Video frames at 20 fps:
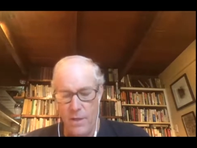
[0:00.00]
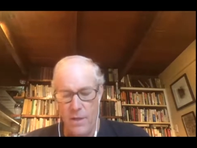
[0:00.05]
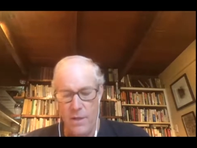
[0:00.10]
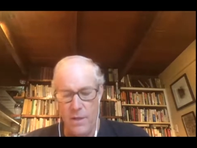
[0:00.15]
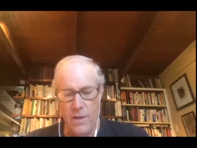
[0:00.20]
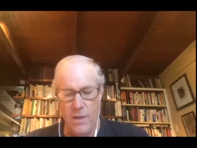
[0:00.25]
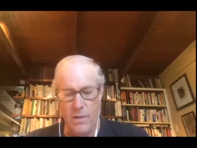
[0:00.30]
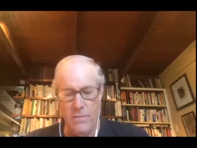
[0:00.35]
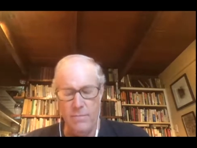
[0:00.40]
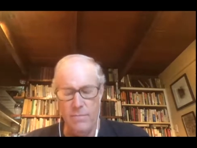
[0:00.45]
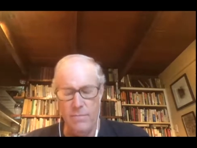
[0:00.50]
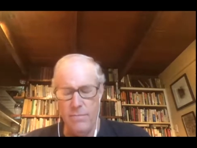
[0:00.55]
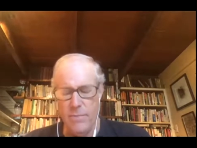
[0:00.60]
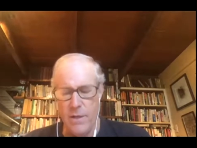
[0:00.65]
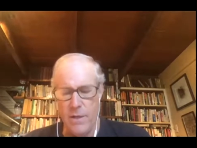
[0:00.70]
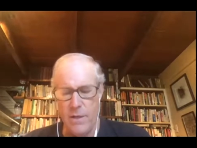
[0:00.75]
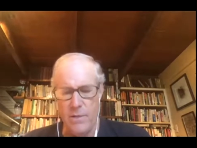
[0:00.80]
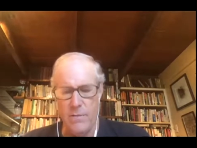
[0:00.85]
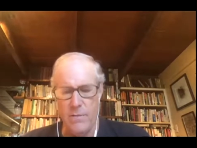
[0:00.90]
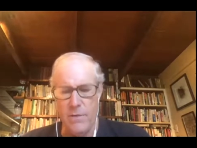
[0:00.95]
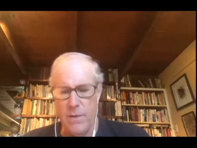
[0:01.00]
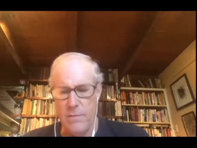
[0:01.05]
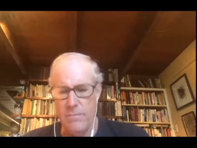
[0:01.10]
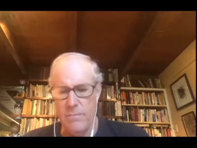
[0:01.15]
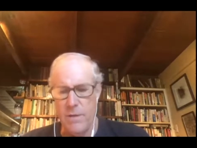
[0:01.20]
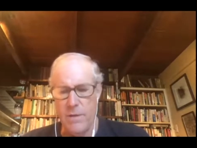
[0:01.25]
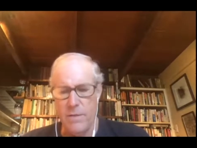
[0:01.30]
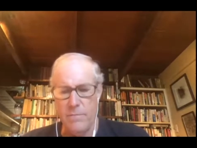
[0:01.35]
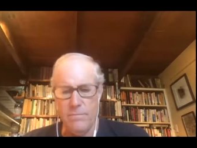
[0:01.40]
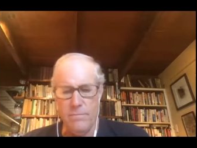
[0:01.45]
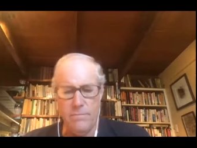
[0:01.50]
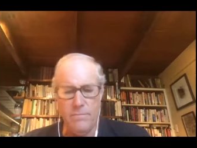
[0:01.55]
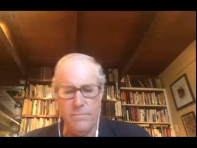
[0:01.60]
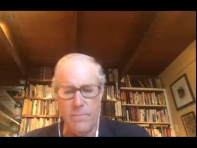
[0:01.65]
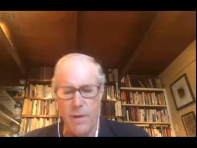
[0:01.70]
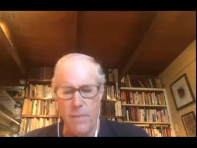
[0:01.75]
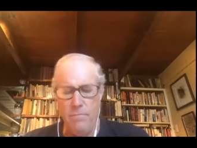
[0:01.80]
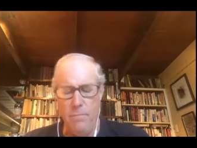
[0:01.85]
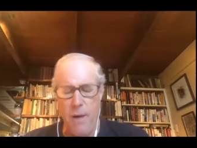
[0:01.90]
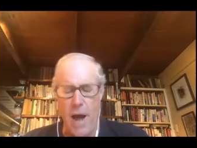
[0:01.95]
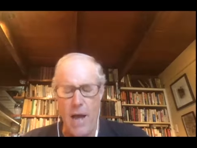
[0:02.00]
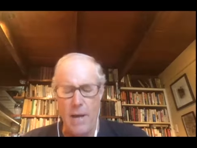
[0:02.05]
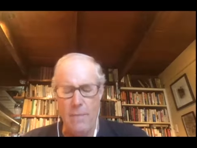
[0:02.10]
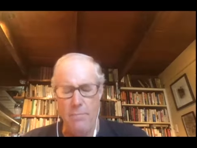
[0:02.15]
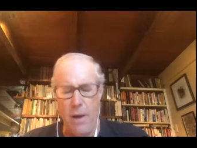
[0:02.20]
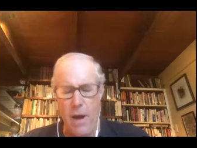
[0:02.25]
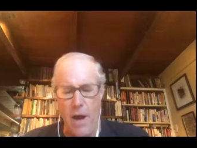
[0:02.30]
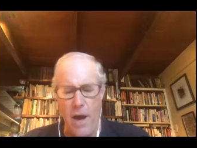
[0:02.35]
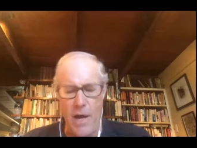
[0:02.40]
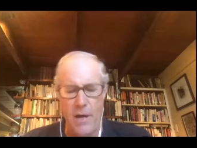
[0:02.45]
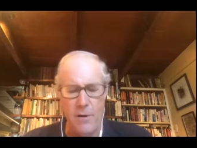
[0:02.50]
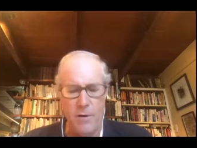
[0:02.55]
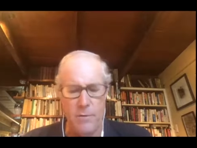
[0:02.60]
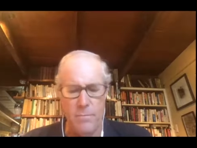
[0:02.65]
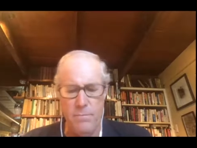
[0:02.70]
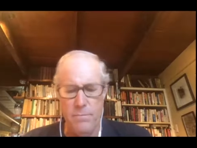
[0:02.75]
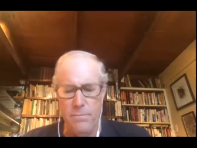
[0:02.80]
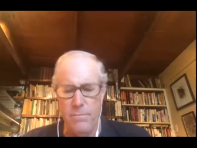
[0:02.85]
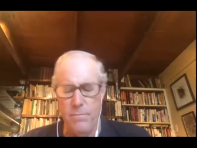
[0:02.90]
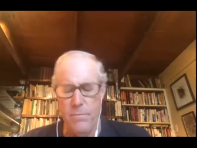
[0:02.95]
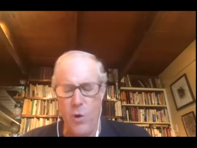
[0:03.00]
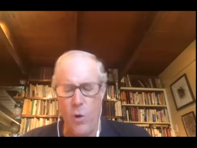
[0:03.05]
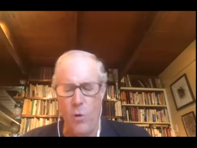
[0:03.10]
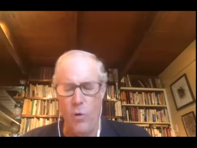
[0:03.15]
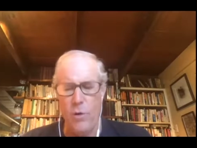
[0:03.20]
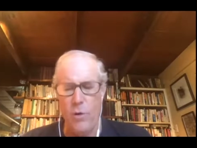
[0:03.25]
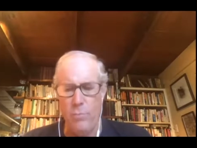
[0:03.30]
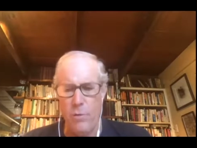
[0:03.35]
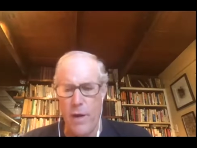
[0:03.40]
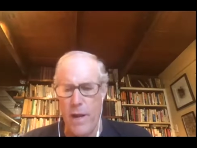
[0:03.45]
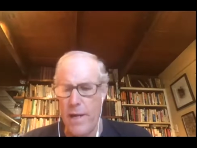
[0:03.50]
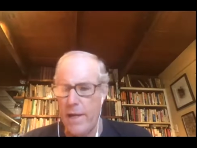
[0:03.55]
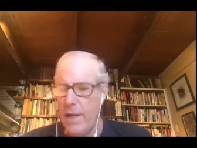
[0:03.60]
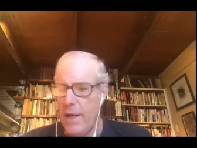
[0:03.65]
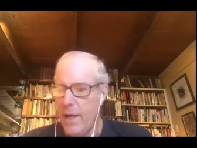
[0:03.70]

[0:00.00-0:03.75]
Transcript: a, a you know a, a, a, pot pie or cornbread.